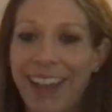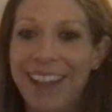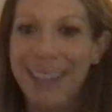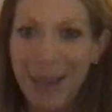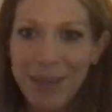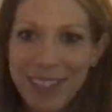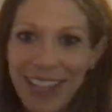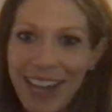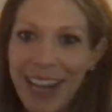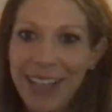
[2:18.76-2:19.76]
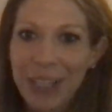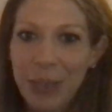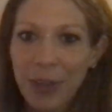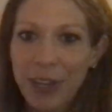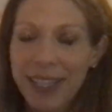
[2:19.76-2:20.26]
Same slide,
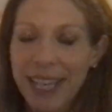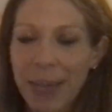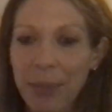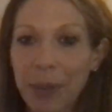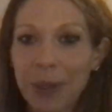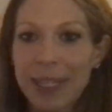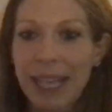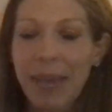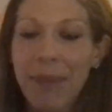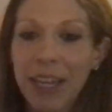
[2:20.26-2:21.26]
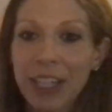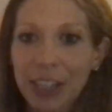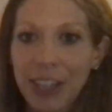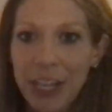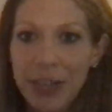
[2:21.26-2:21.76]
two more examples. Make
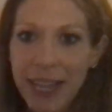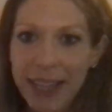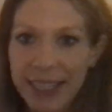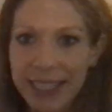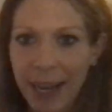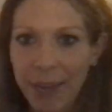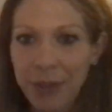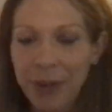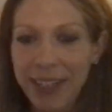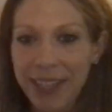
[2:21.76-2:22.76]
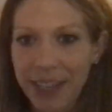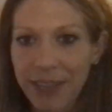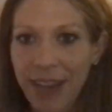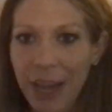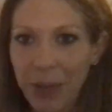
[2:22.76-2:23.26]
sure that you take the time to
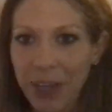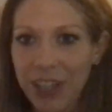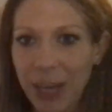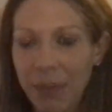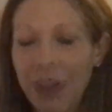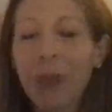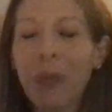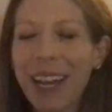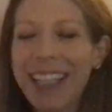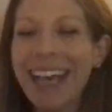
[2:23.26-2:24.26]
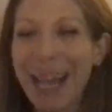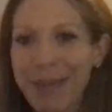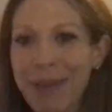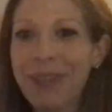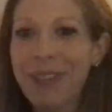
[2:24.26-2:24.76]
identify what
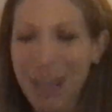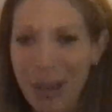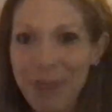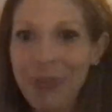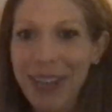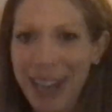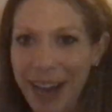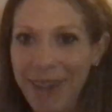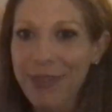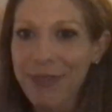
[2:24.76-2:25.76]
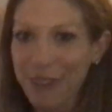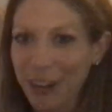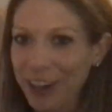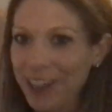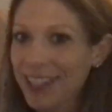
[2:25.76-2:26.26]
type of shape we have
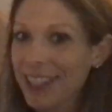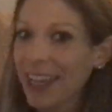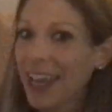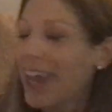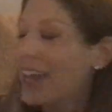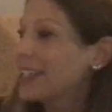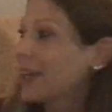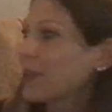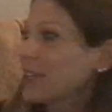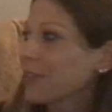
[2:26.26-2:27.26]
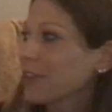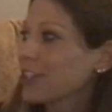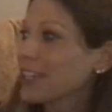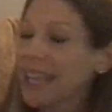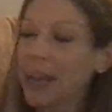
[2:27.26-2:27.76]
first. So this
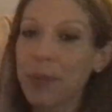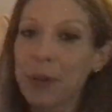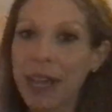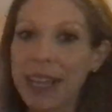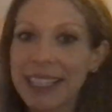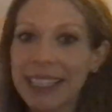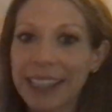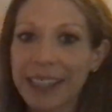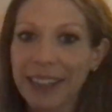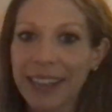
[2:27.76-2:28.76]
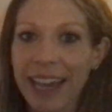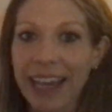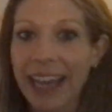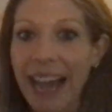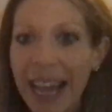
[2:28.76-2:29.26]
first example is clearly
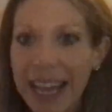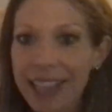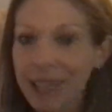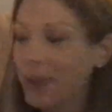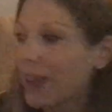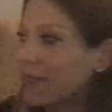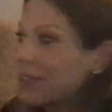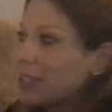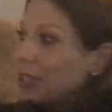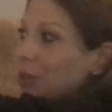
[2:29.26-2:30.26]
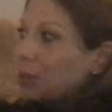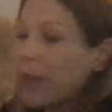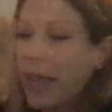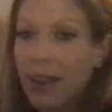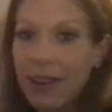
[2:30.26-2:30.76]
a kite. We have two
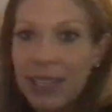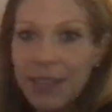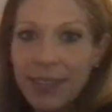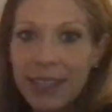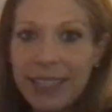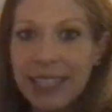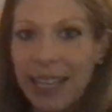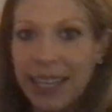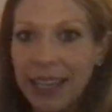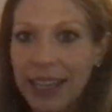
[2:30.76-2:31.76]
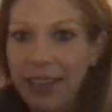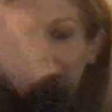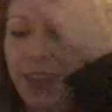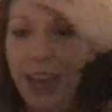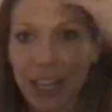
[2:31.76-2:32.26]
pairs of
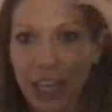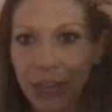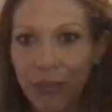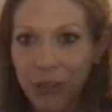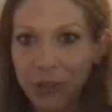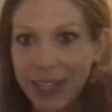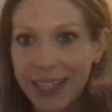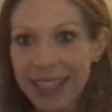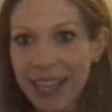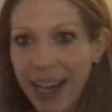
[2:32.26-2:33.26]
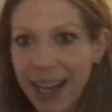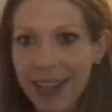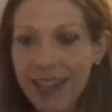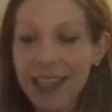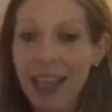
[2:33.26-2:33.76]
consecutive congruent
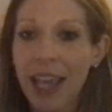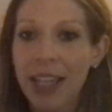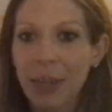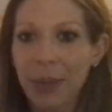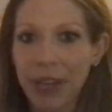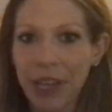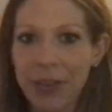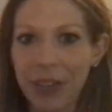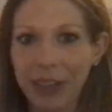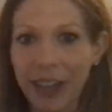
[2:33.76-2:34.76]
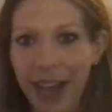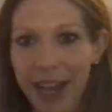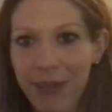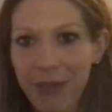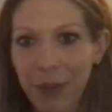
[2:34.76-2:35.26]
sides. So we're going to use our
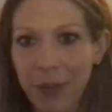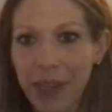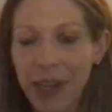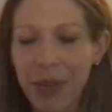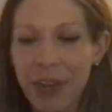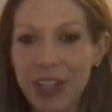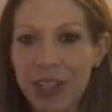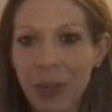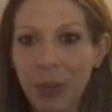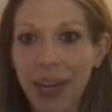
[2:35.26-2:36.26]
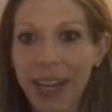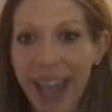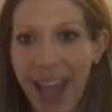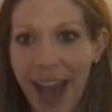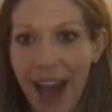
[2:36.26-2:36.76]
kite formula, which is
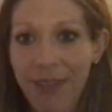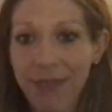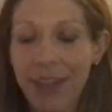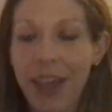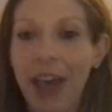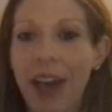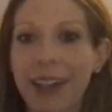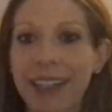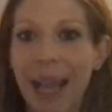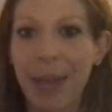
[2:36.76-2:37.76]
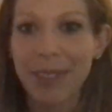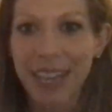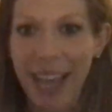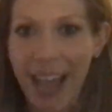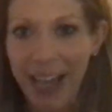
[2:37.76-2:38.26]
1/2 times
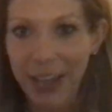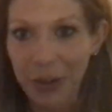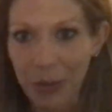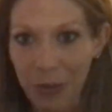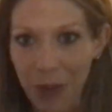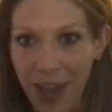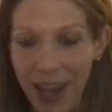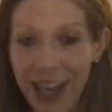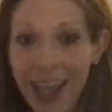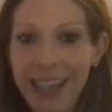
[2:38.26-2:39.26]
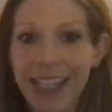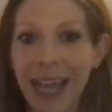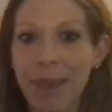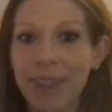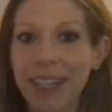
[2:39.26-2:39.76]
diagonal 1
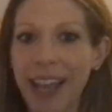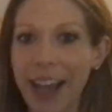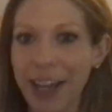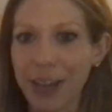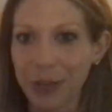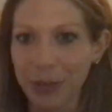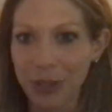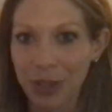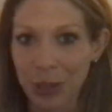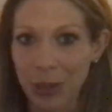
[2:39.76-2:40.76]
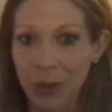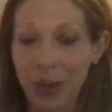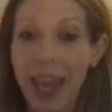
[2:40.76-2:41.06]
times diagonal 2.